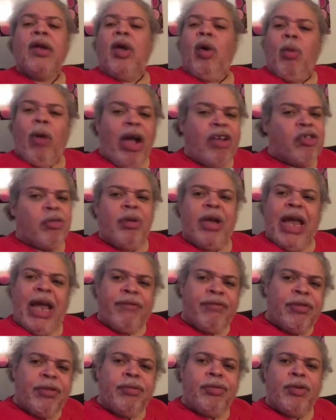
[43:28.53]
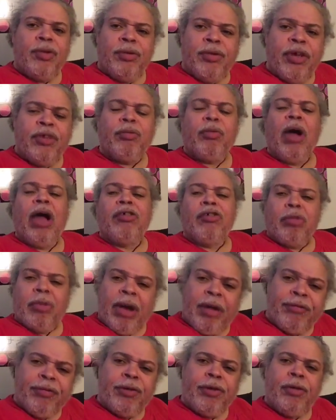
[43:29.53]
Why should we have to do this? Why should we
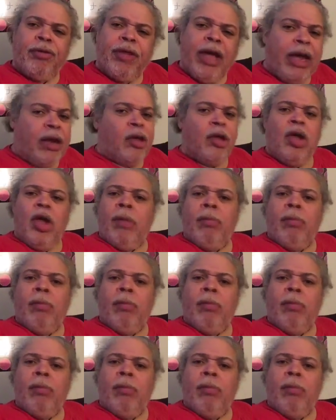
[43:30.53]
have to do that?